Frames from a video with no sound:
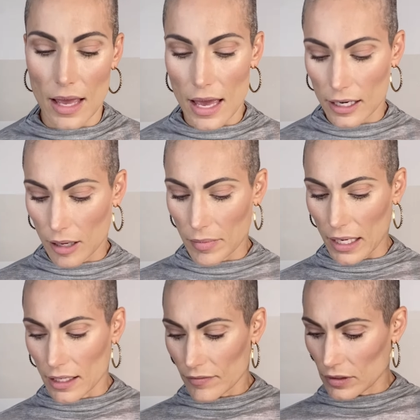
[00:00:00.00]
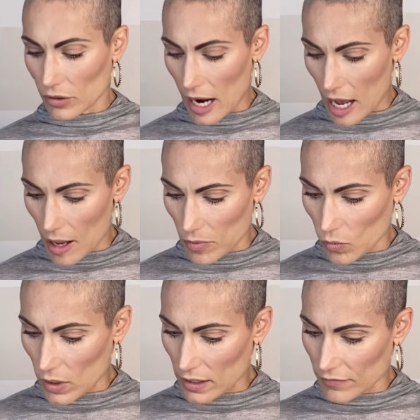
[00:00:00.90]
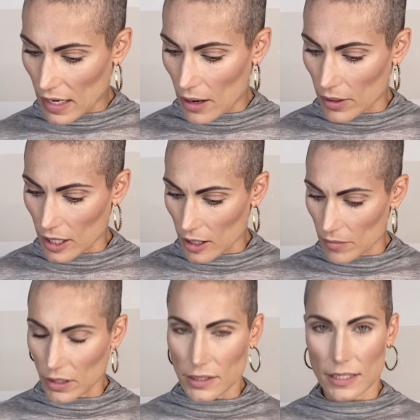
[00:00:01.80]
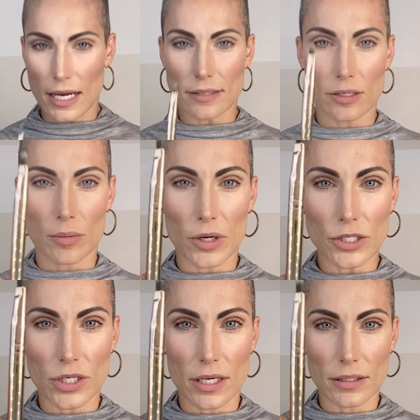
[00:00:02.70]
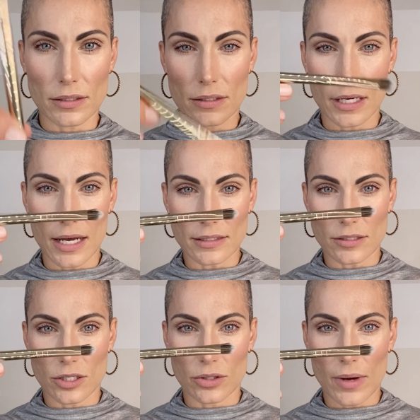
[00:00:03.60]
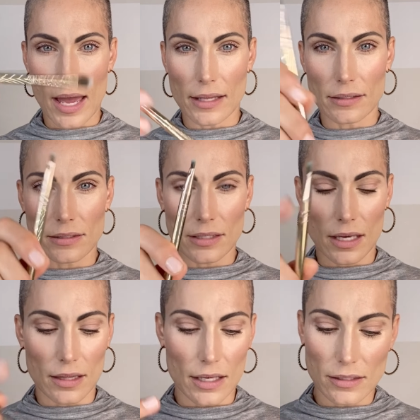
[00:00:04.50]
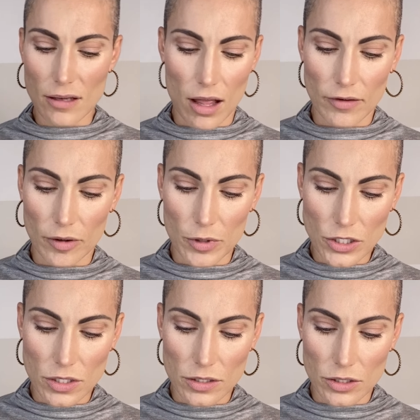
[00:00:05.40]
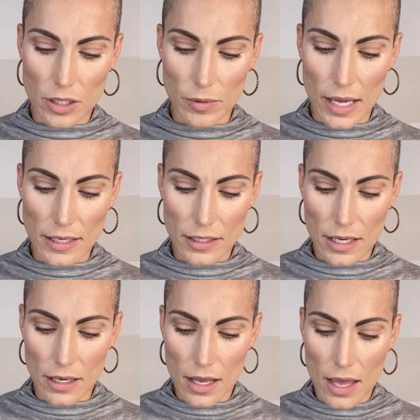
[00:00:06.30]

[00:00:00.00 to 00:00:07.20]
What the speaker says: And I might even grab one of our multitasker brushes that has two ends like this. All of our brushes are double-ended.